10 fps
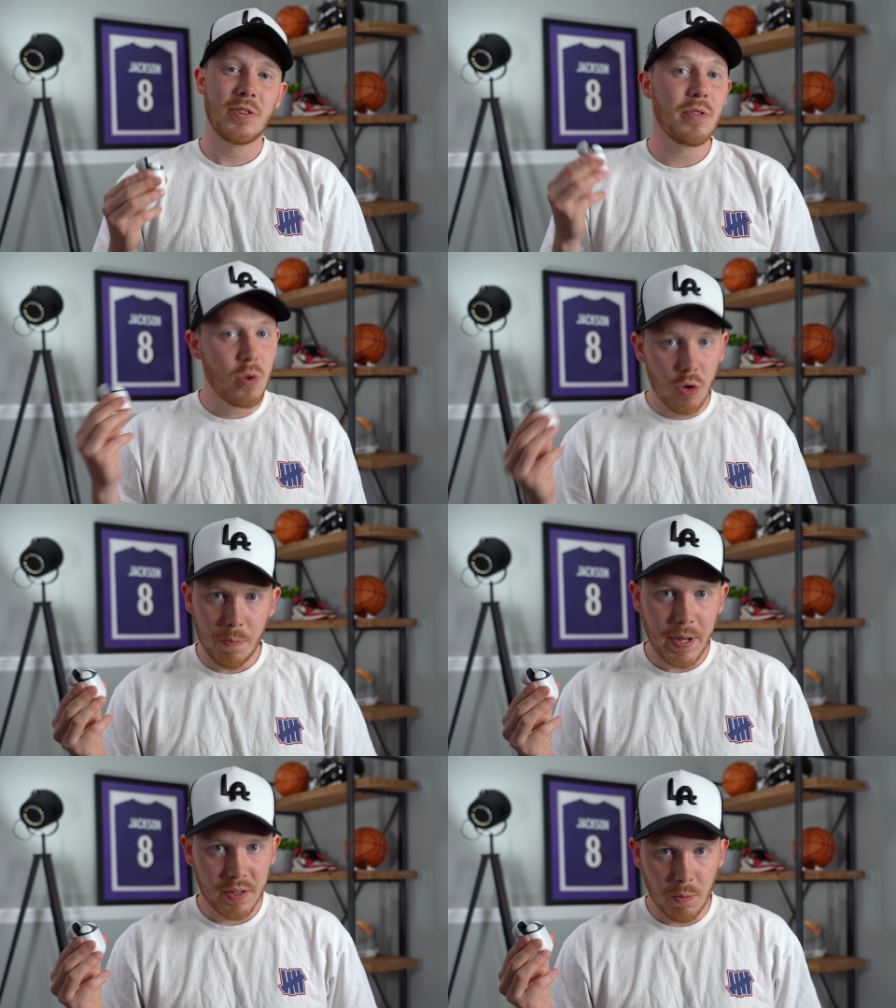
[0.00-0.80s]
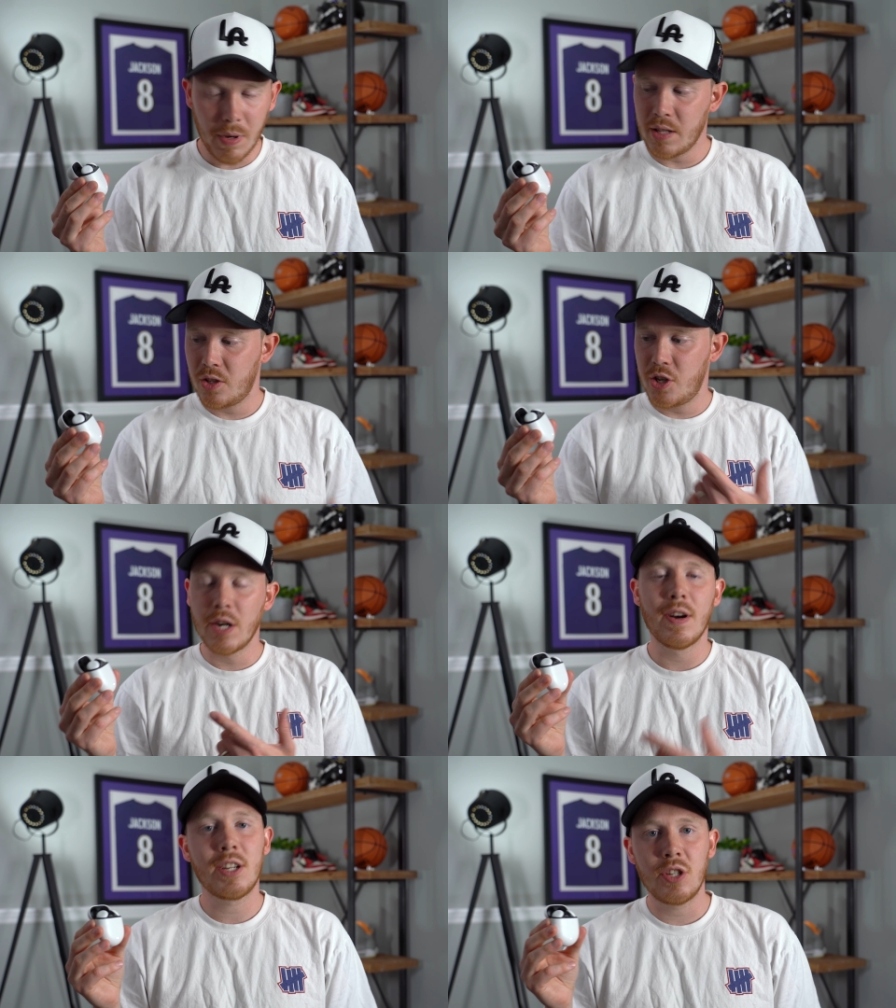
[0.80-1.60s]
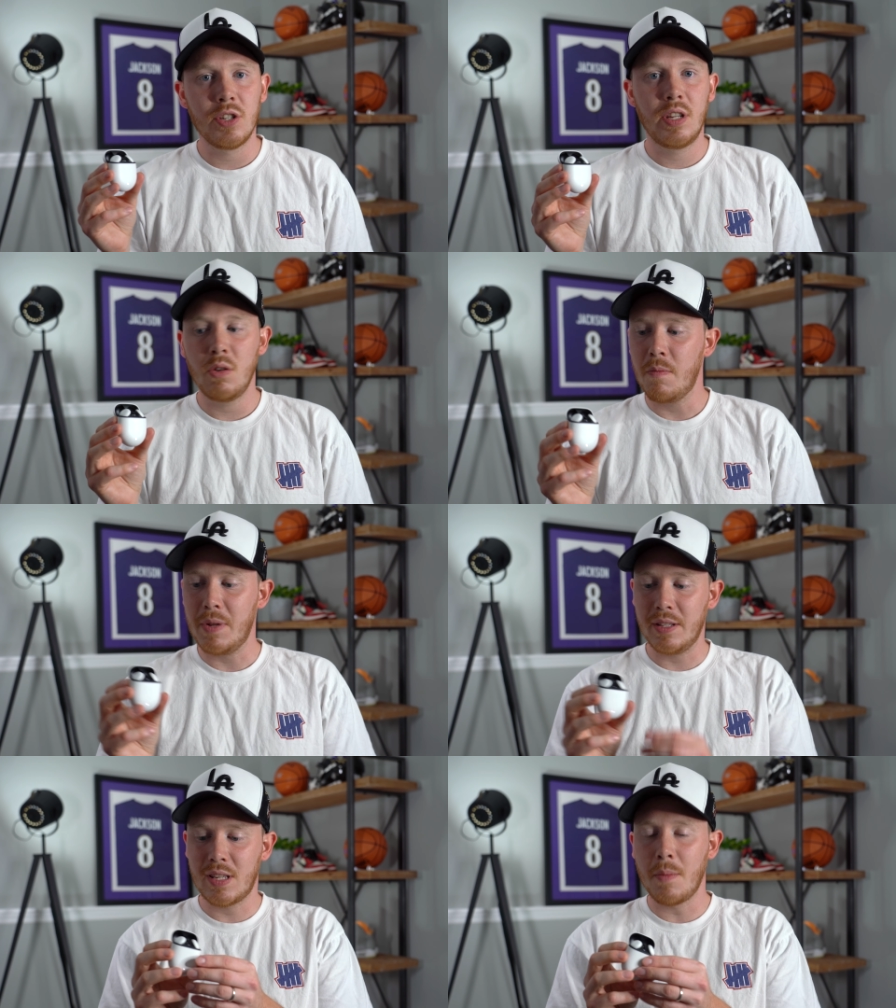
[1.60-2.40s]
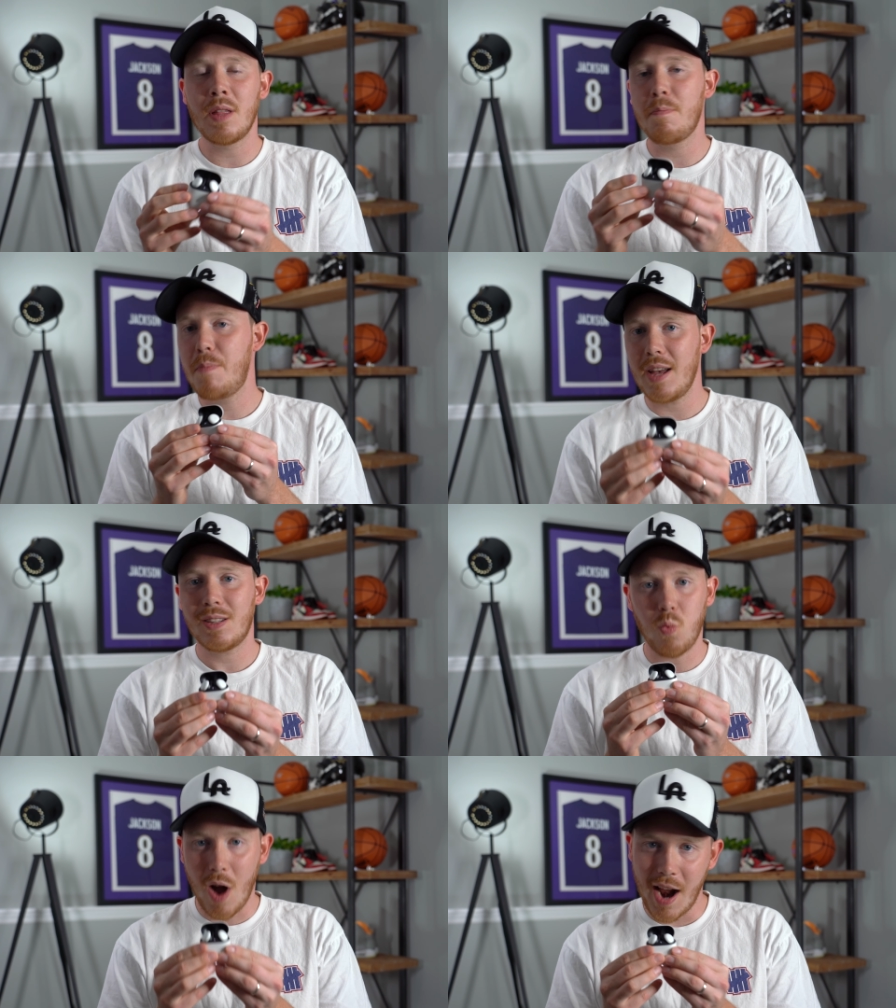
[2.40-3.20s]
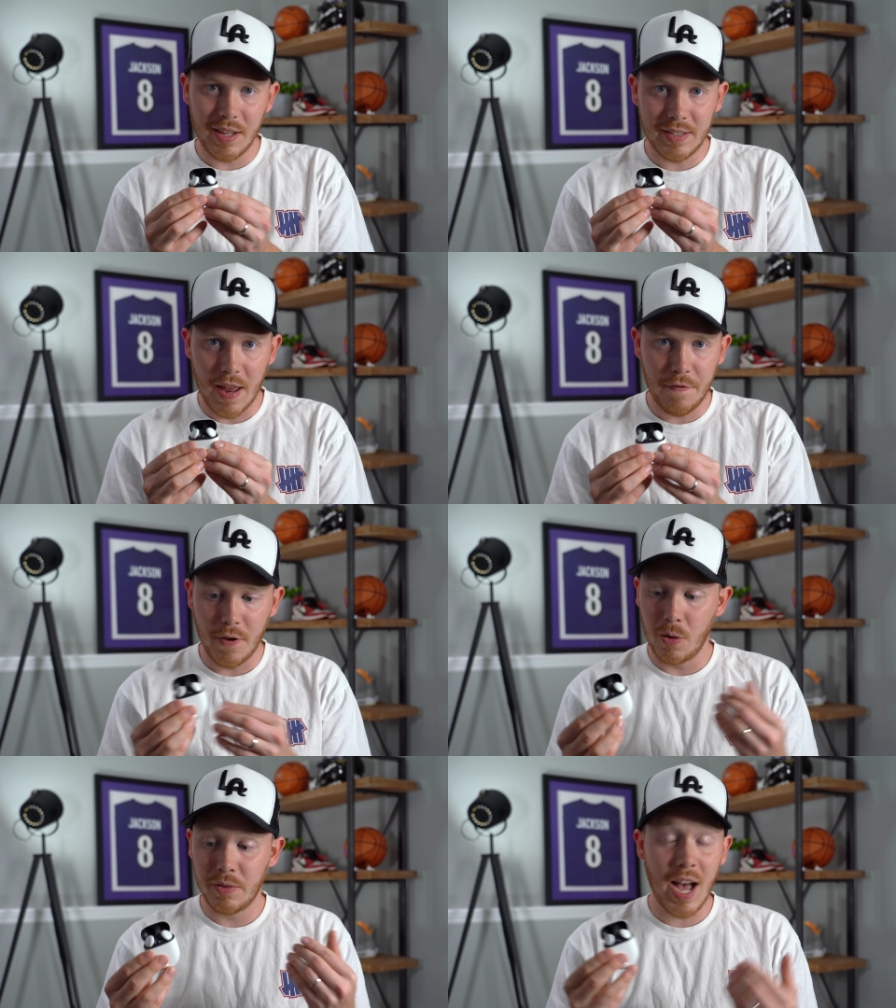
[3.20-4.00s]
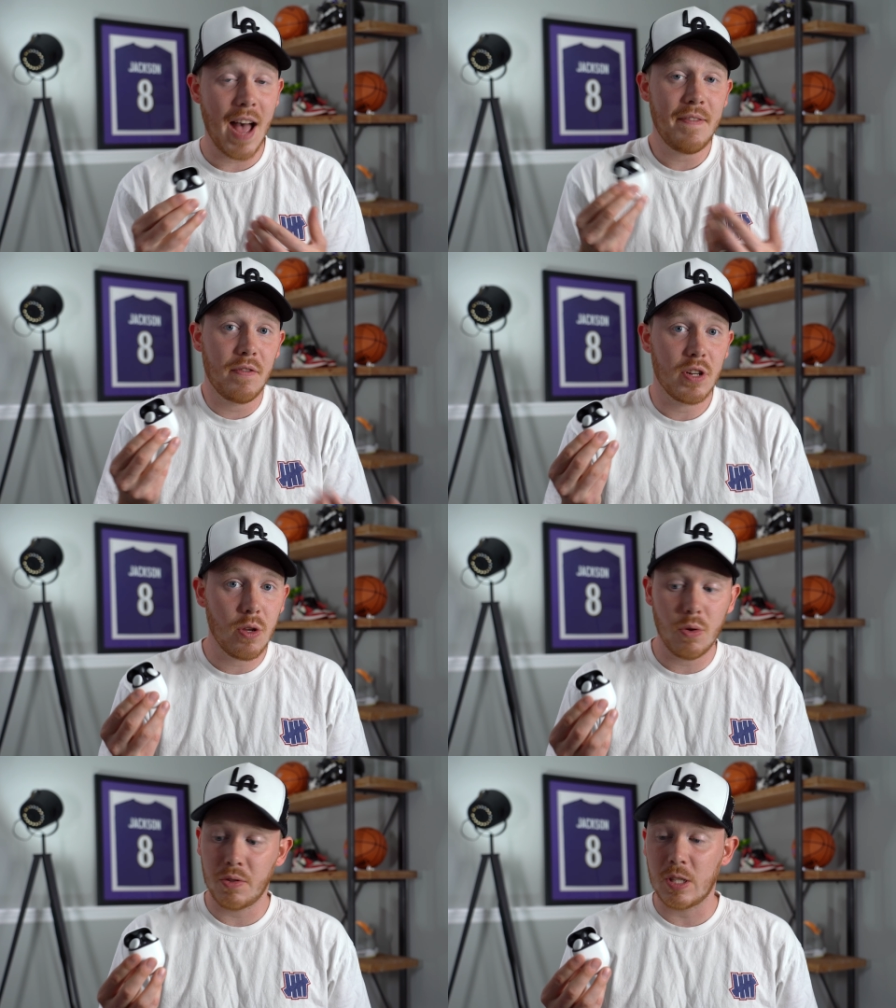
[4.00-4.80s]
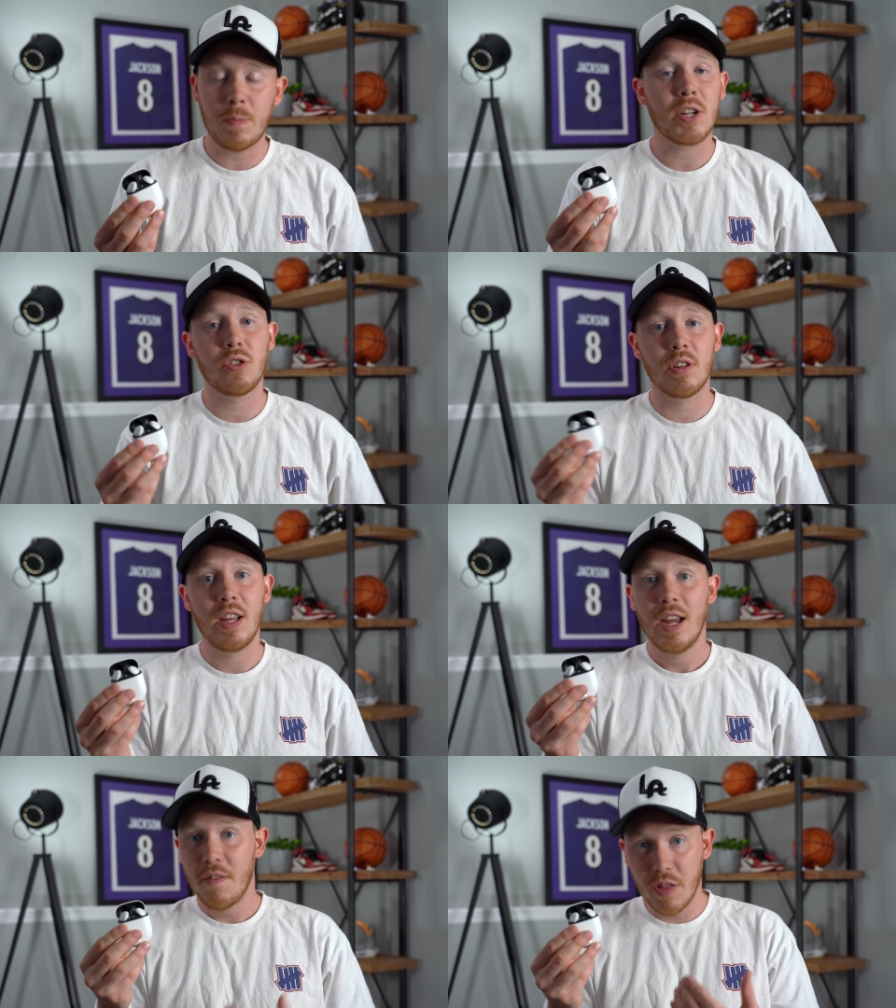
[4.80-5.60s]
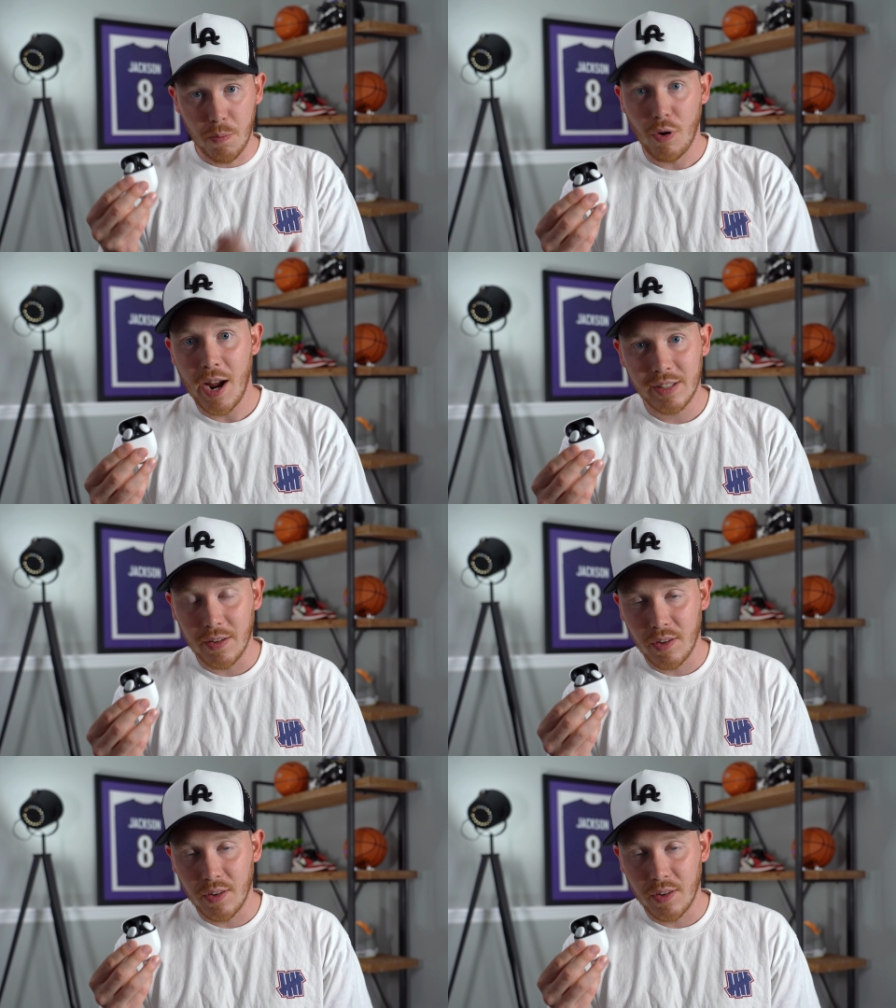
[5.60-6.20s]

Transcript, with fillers: So the Google Pixel Buds Generation 2 have been some of the best wireless headphones I've ever used, especially for the price of